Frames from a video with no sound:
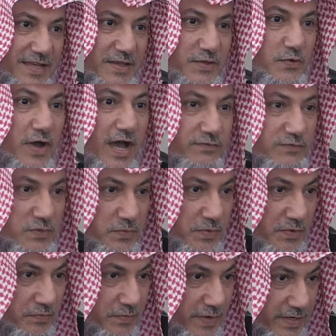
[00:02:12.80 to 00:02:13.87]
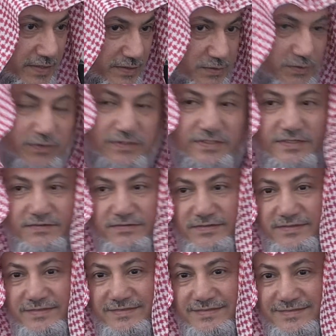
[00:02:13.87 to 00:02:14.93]
You have to prepare it
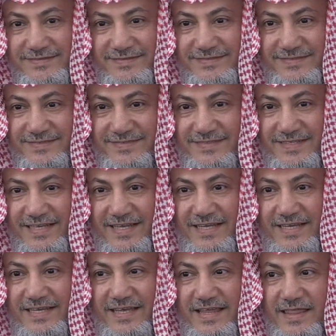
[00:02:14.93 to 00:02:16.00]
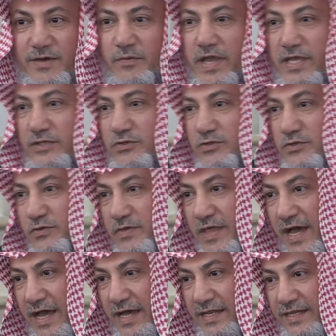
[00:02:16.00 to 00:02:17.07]
yourself. The way to do
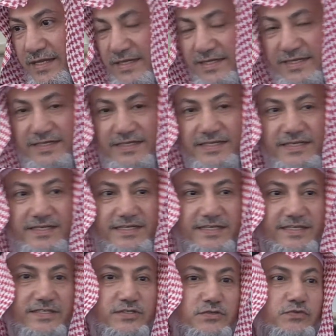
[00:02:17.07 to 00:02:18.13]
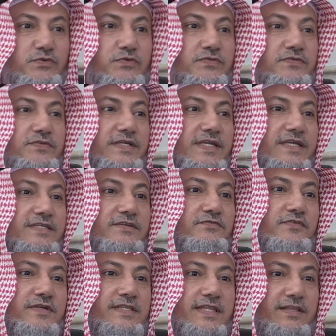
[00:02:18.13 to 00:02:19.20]
that is through three
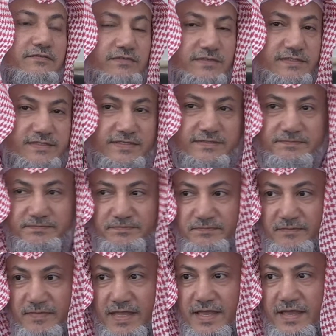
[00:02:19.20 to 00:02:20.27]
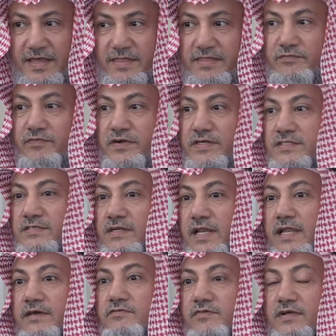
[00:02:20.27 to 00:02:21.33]
different levels. The first
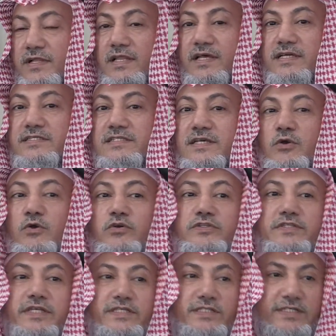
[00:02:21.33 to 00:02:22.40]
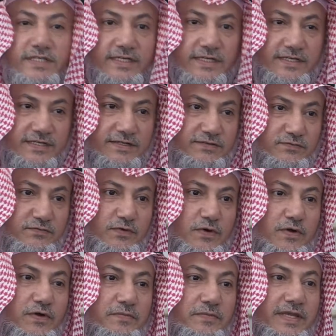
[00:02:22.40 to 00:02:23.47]
level is the condition
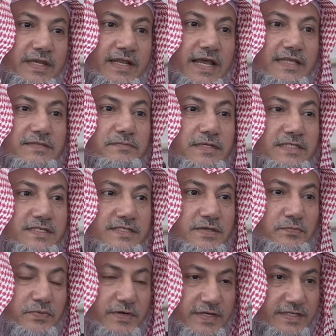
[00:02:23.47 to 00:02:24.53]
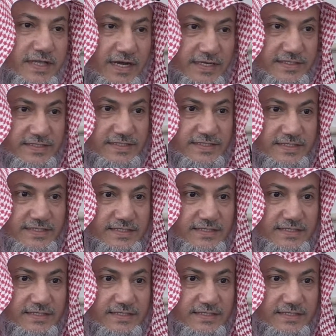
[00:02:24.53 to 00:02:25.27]
for being admitted in paradise.